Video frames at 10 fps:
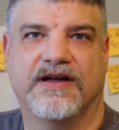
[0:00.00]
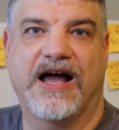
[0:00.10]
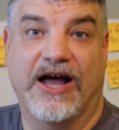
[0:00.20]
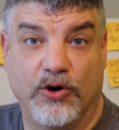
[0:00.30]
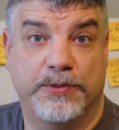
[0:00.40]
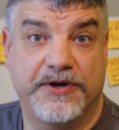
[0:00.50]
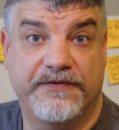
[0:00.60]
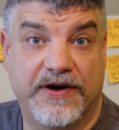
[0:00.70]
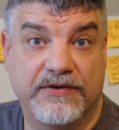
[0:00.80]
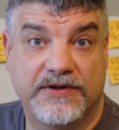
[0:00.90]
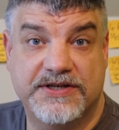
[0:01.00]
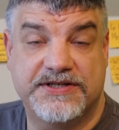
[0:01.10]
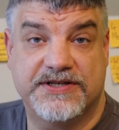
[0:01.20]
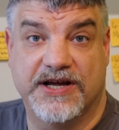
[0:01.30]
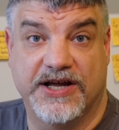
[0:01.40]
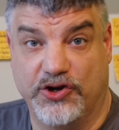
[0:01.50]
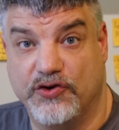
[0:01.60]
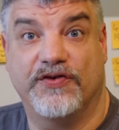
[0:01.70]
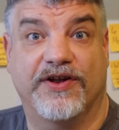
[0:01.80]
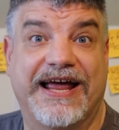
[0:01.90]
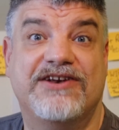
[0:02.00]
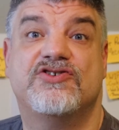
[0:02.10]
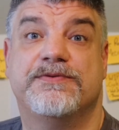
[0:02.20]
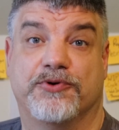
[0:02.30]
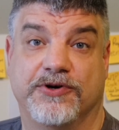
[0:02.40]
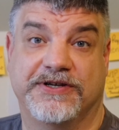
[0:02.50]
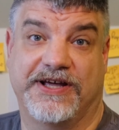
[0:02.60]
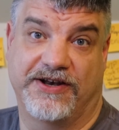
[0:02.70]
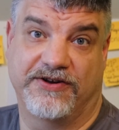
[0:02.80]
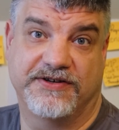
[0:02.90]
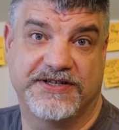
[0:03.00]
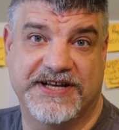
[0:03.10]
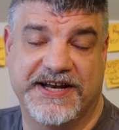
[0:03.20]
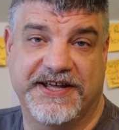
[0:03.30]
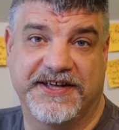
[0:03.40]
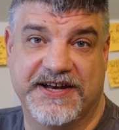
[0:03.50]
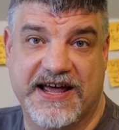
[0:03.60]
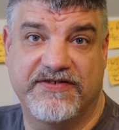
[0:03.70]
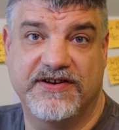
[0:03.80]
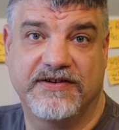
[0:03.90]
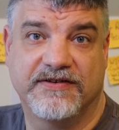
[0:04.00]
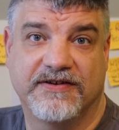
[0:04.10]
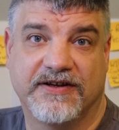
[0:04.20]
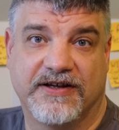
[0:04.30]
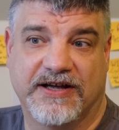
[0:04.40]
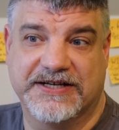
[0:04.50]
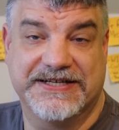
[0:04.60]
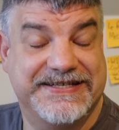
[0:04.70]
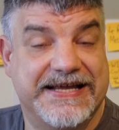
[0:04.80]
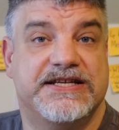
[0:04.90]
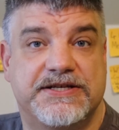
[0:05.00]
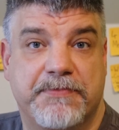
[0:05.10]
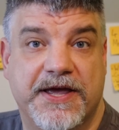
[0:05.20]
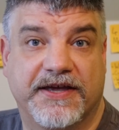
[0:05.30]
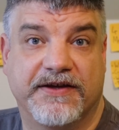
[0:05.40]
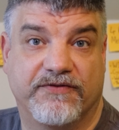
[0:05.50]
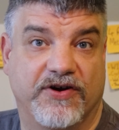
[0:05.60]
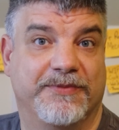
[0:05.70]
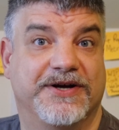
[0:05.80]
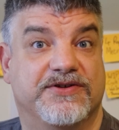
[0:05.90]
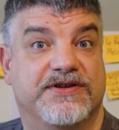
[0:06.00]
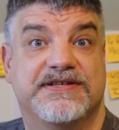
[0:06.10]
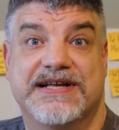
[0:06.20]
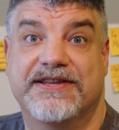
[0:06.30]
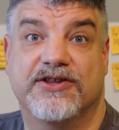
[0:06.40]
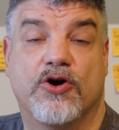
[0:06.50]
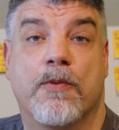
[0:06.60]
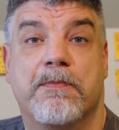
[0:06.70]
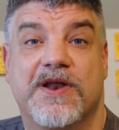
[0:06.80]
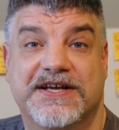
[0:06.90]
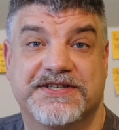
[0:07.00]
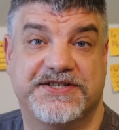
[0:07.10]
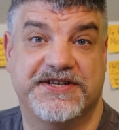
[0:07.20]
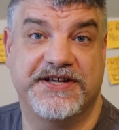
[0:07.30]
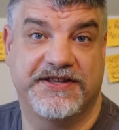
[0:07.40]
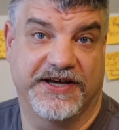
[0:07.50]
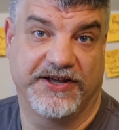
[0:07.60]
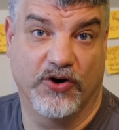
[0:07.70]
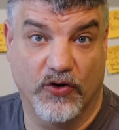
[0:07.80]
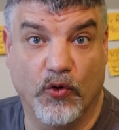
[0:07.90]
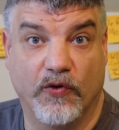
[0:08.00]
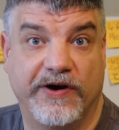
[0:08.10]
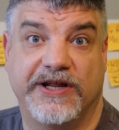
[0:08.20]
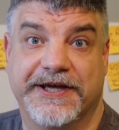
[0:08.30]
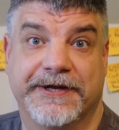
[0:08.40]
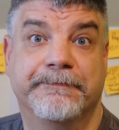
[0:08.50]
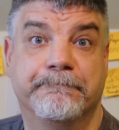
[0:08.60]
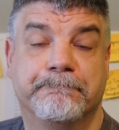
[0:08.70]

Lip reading: I hope you found this a useful entry point in understanding Cynefin as a sense-making framework to understand the complexity that you're already in.